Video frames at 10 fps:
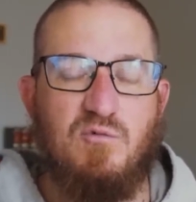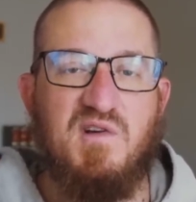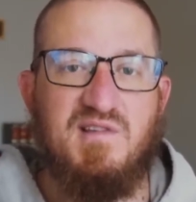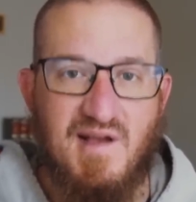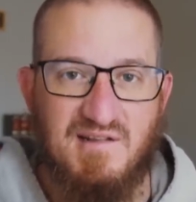We're
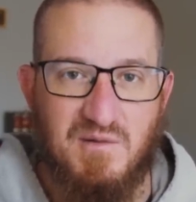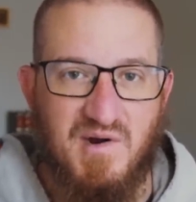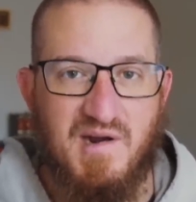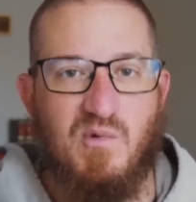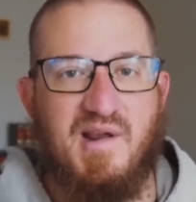
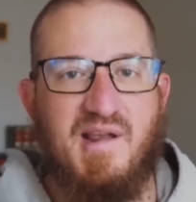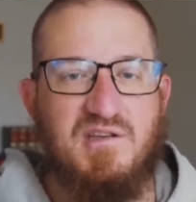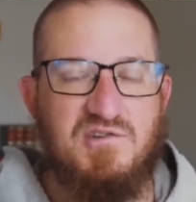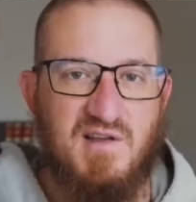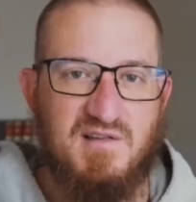celebrating, we're
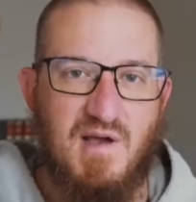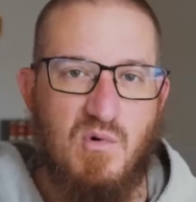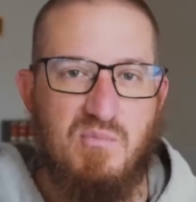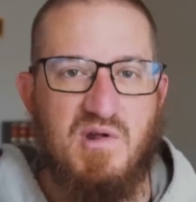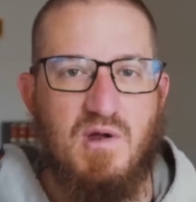getting dressed up,
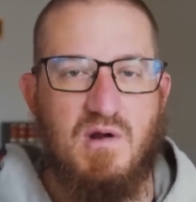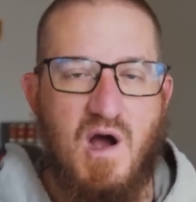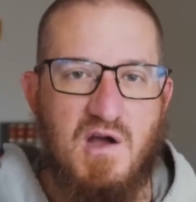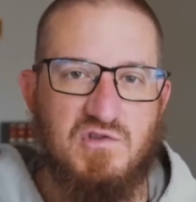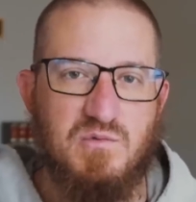we're putting on
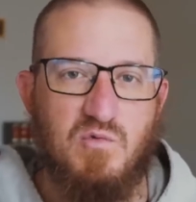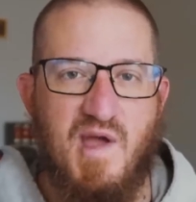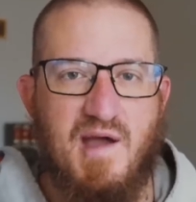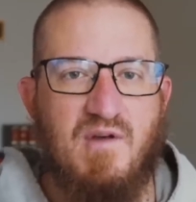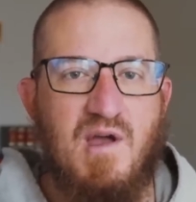costumes, we
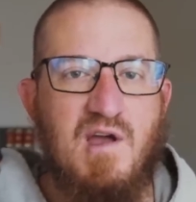have